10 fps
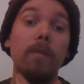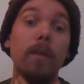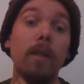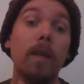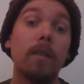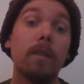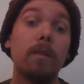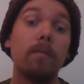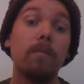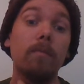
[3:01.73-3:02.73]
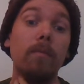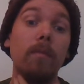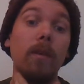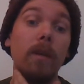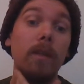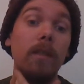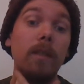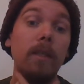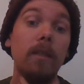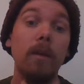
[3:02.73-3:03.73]
yes, I can
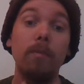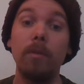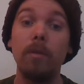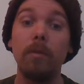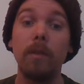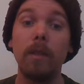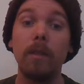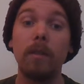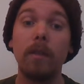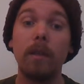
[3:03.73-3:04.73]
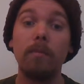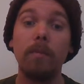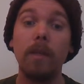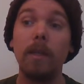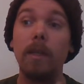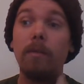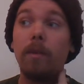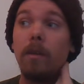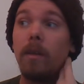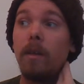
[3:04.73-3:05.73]
see the opportunities I'm being
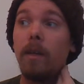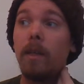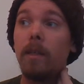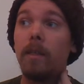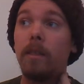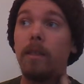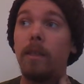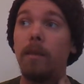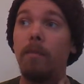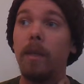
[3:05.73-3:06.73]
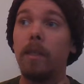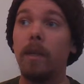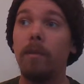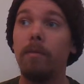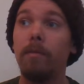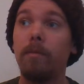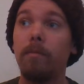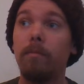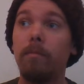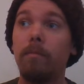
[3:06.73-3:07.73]
given and I can see myself
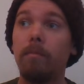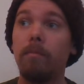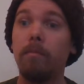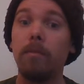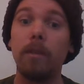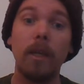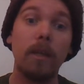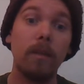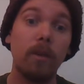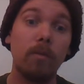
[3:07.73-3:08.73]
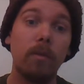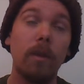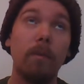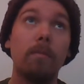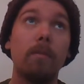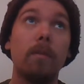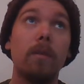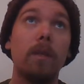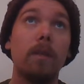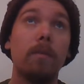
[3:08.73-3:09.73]
saying no to them
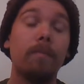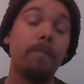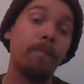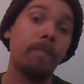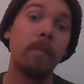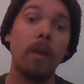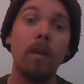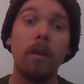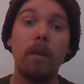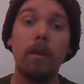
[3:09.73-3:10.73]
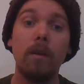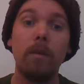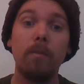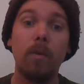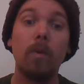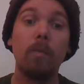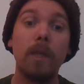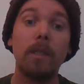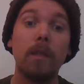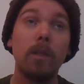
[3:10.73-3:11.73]
in more
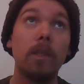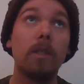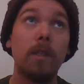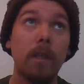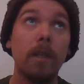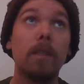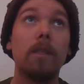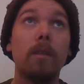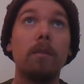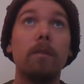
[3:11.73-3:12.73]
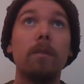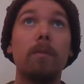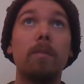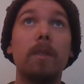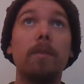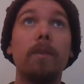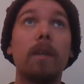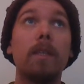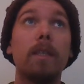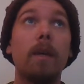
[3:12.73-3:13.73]
ways than just this specific
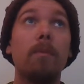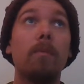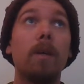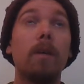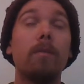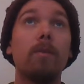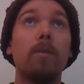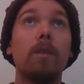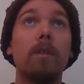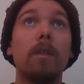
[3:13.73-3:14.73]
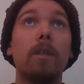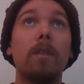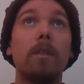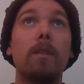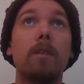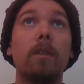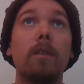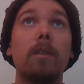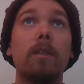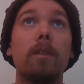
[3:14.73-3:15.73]
example way, of course. It's